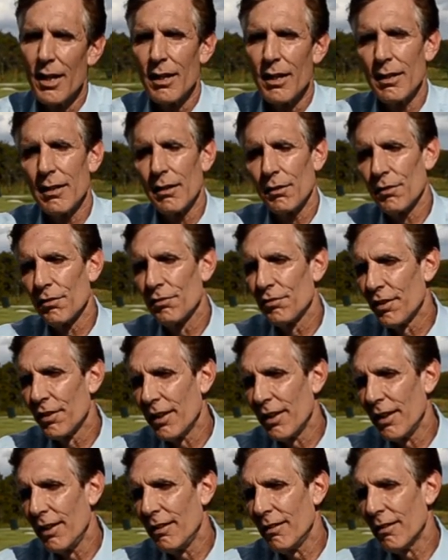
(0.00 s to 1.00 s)
You know, the
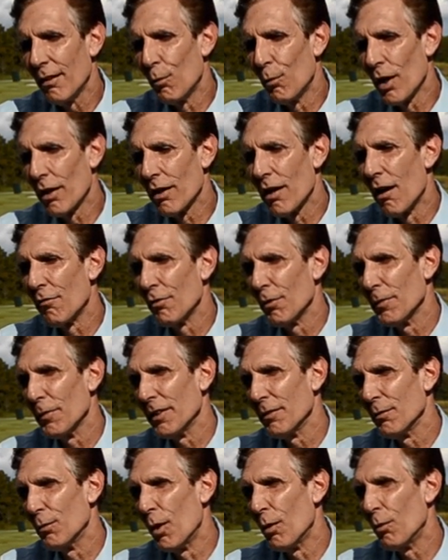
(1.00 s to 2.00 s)
city, we're
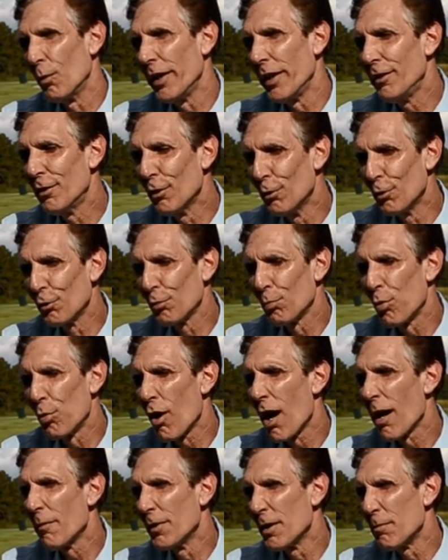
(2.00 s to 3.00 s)
government. What we do is
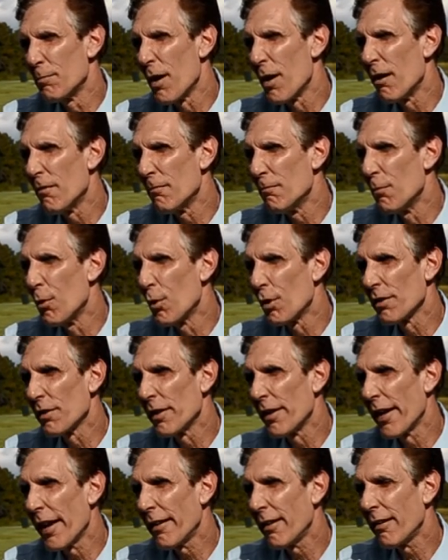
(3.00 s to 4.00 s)
prime the pump more
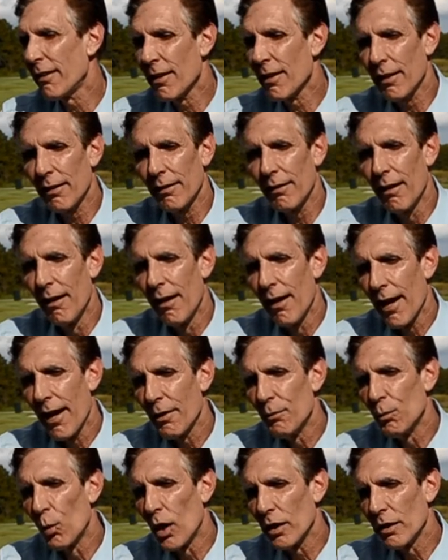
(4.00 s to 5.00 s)
than anything.
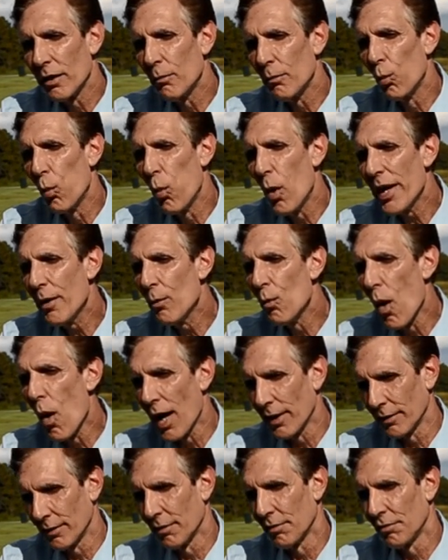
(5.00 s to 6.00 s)
And what we
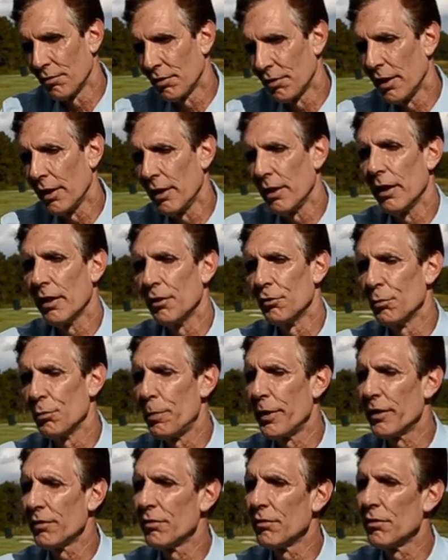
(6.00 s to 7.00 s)
want to see is
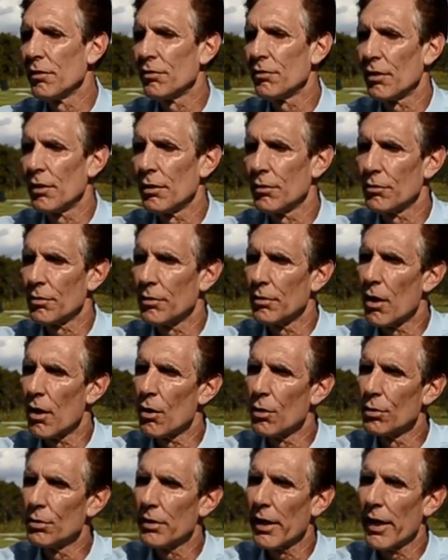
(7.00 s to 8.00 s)
businesses and
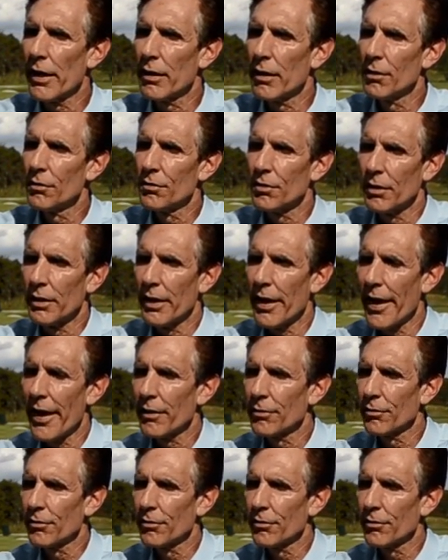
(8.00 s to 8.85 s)
hotels and gas